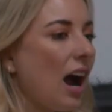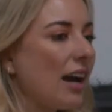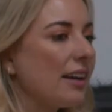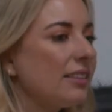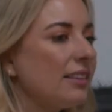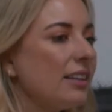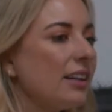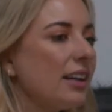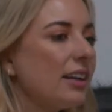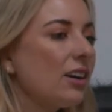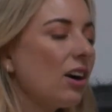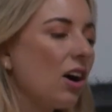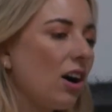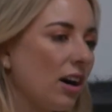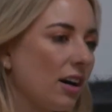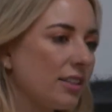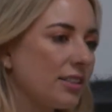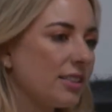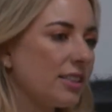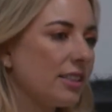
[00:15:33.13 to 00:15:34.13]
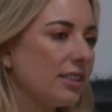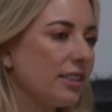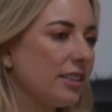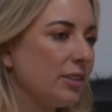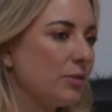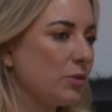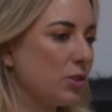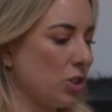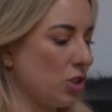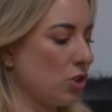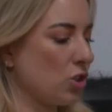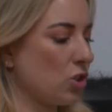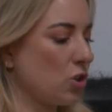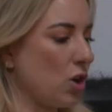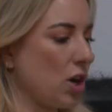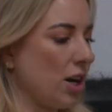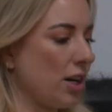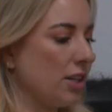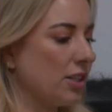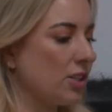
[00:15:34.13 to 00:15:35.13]
I think I constantly am just
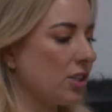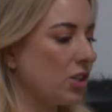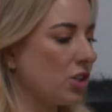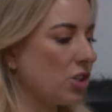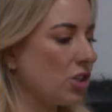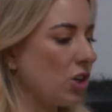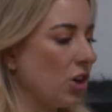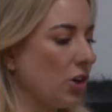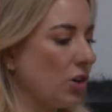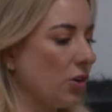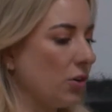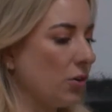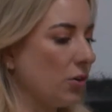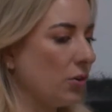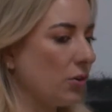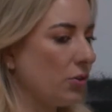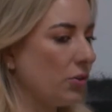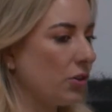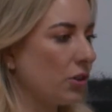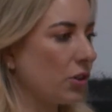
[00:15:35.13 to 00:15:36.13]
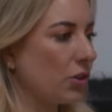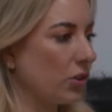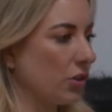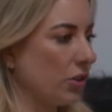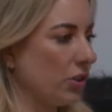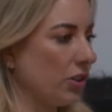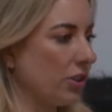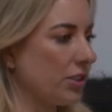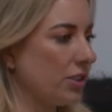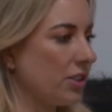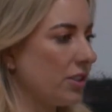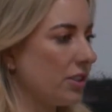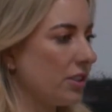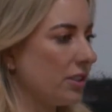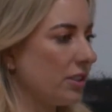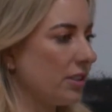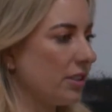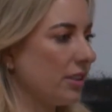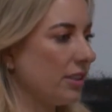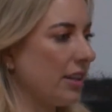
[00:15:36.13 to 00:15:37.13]
trying to show the
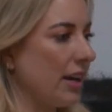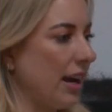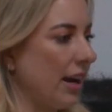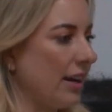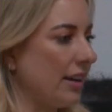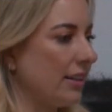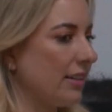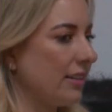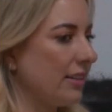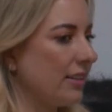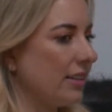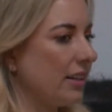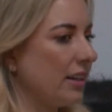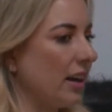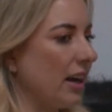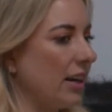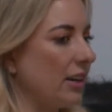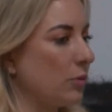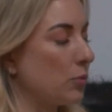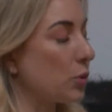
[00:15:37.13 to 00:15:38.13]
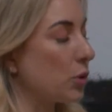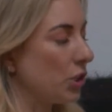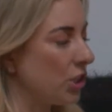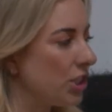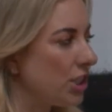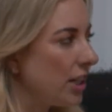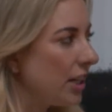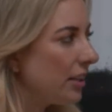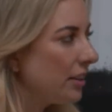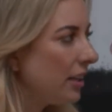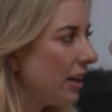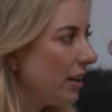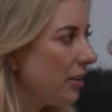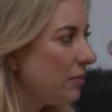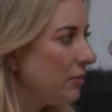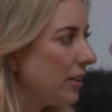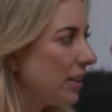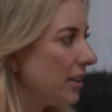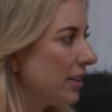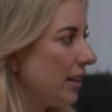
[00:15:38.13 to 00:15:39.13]
girls that I appreciate
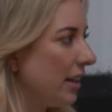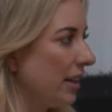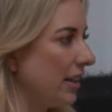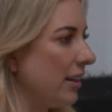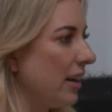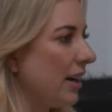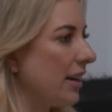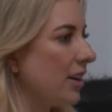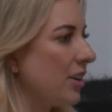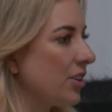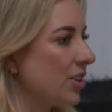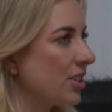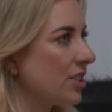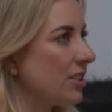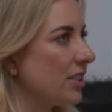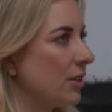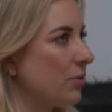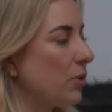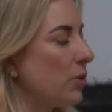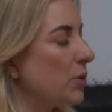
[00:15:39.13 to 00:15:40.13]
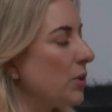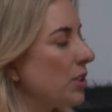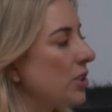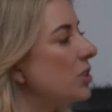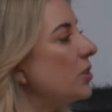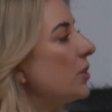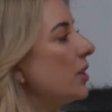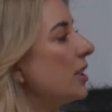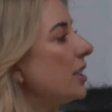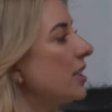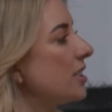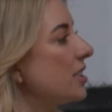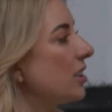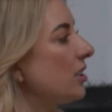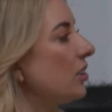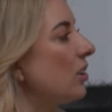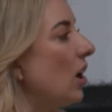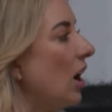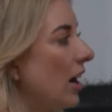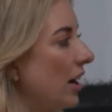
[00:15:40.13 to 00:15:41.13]
them and that I understand what we're doing. It's a
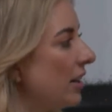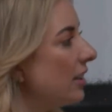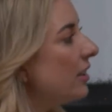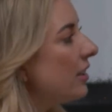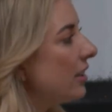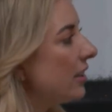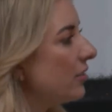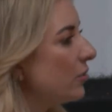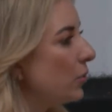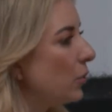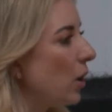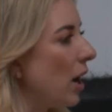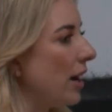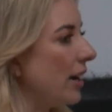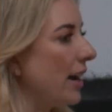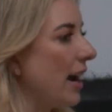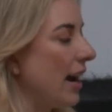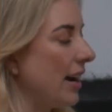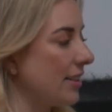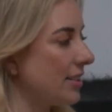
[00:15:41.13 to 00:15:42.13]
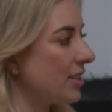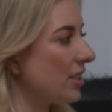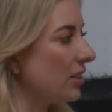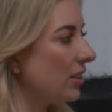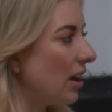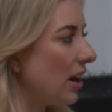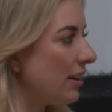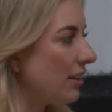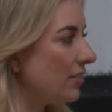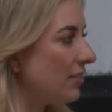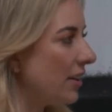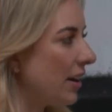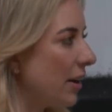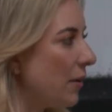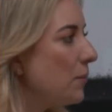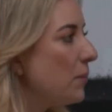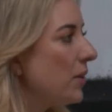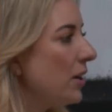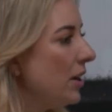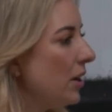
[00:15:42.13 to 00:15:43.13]
lot and I ask a lot of
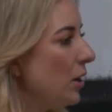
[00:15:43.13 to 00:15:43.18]
them,